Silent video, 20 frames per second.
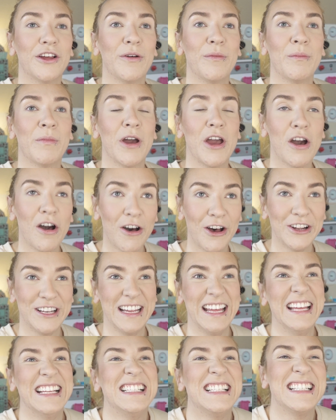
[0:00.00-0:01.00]
my
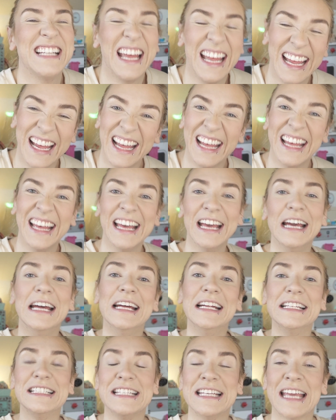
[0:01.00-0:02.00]
hardest
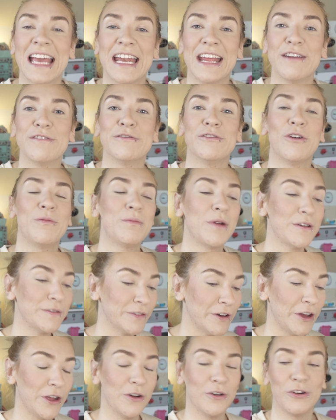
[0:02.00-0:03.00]
to get it from my
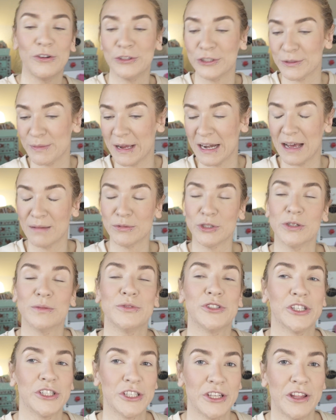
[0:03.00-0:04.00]
phone onto my laptop
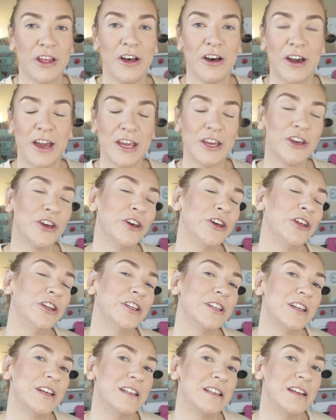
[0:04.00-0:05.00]
just so that I
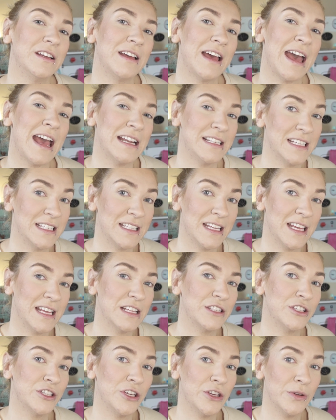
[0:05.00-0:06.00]
could edit
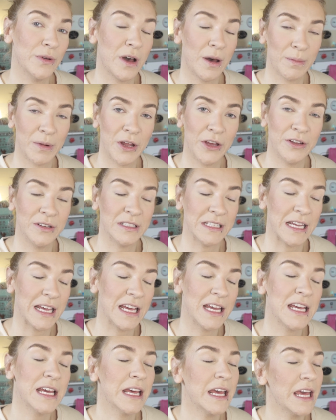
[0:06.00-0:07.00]
it to upload
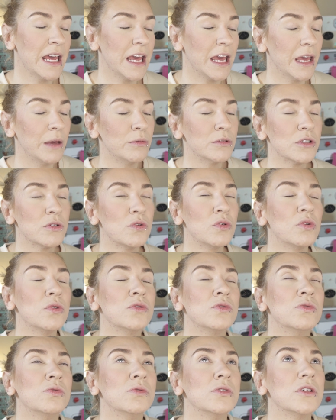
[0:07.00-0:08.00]
it. It was
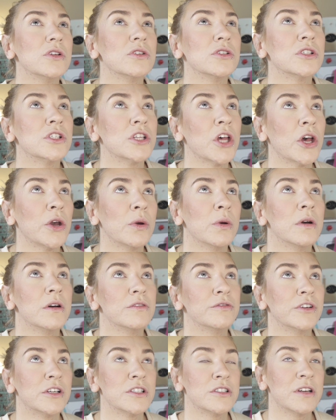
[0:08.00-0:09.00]
all so
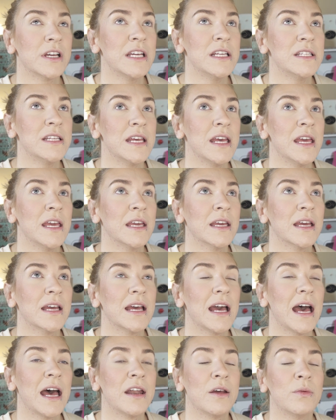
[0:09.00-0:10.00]
frustrating,
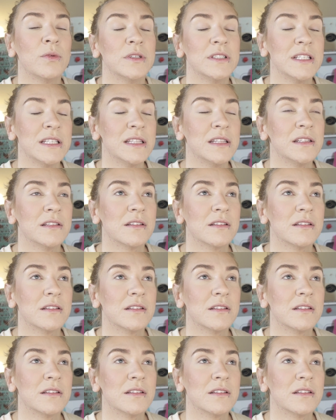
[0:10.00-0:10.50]
and I wanted